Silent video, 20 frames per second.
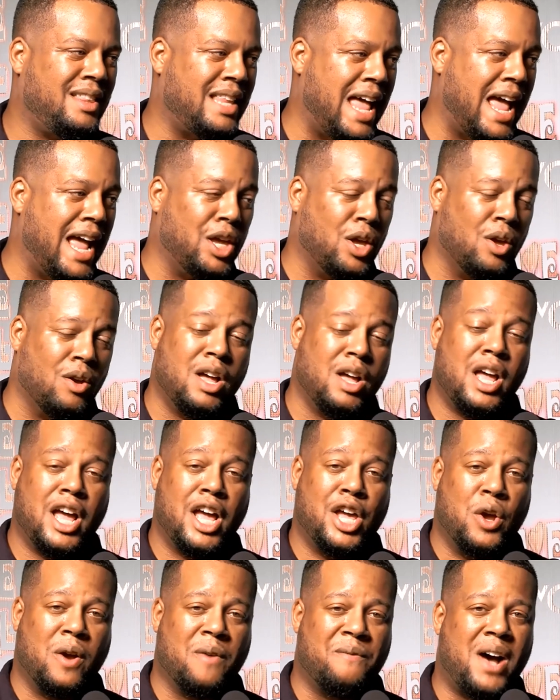Thank you.
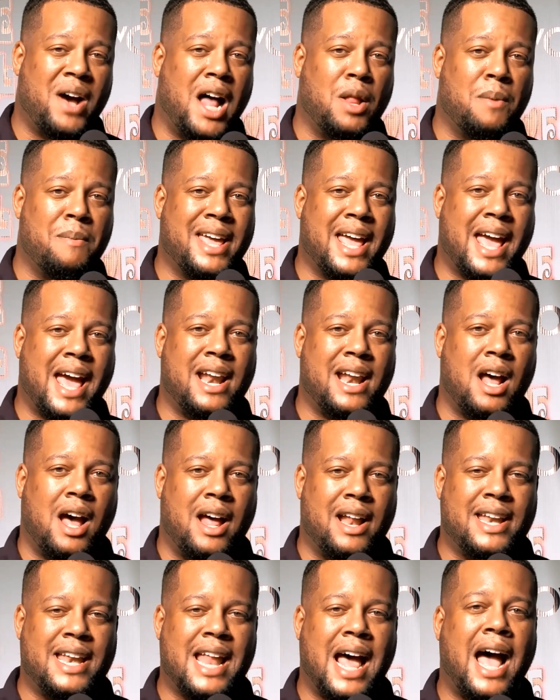You can follow me
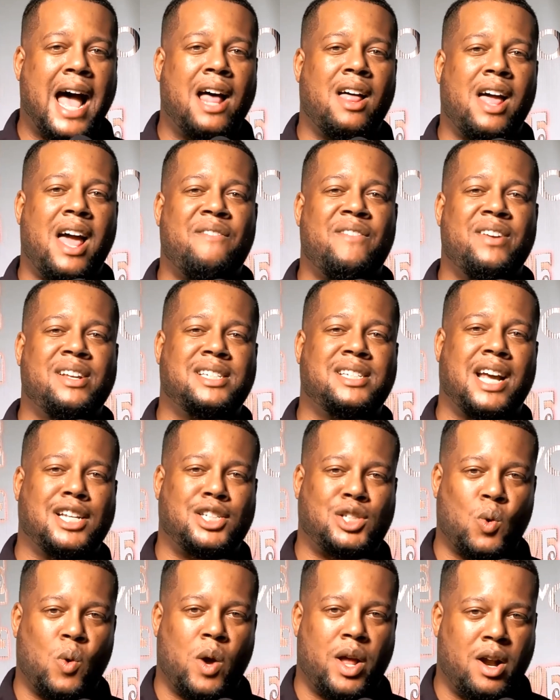at Nile Evans
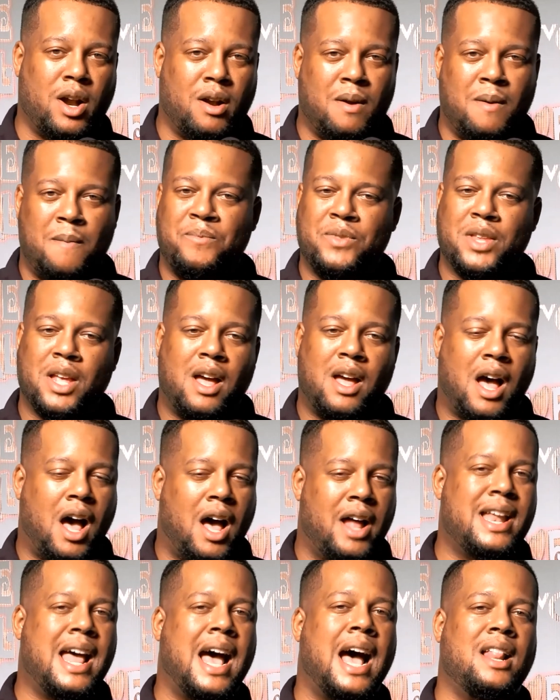at Twitter,
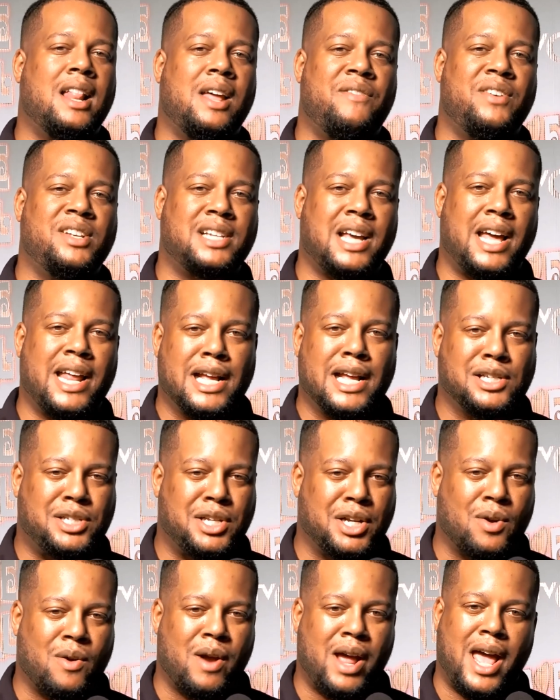Nile Evans at
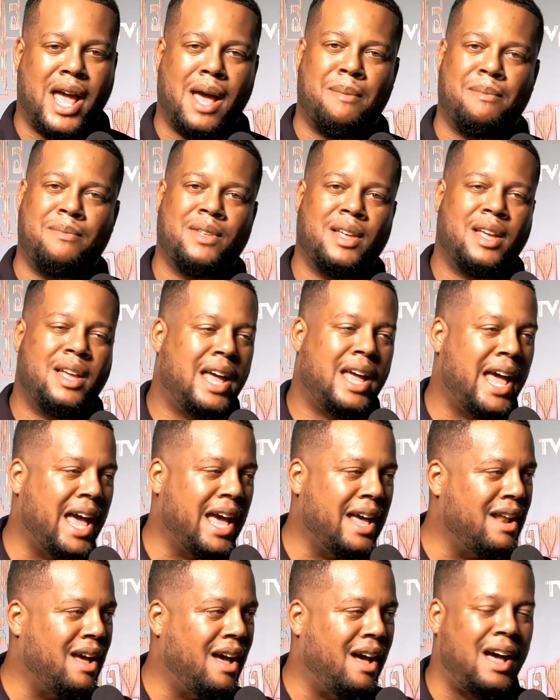Instagram,
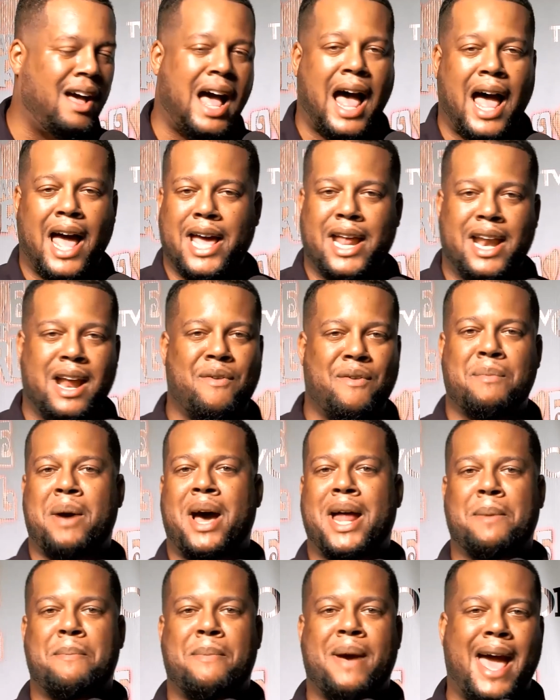and I hit
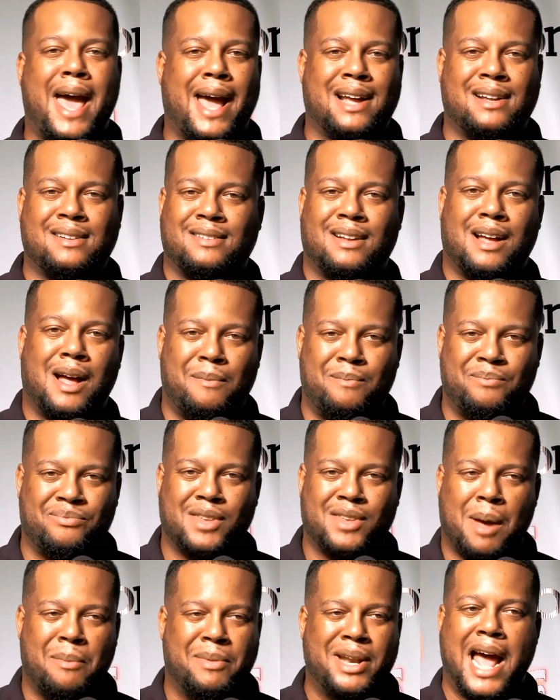everybody back. I'm
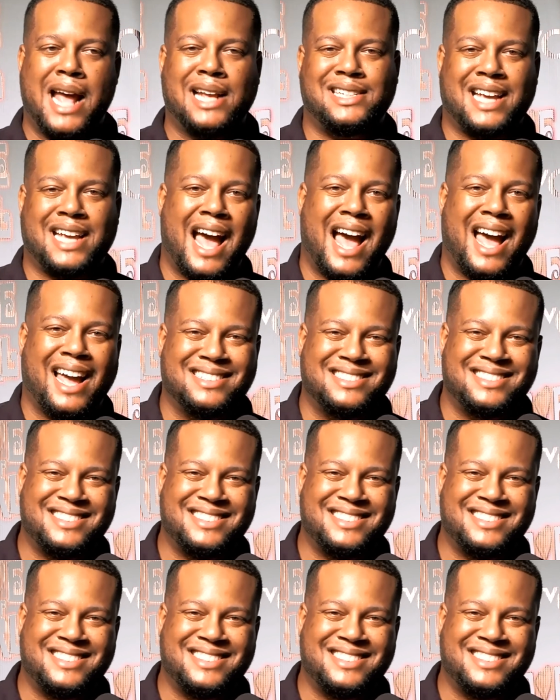a nice guy.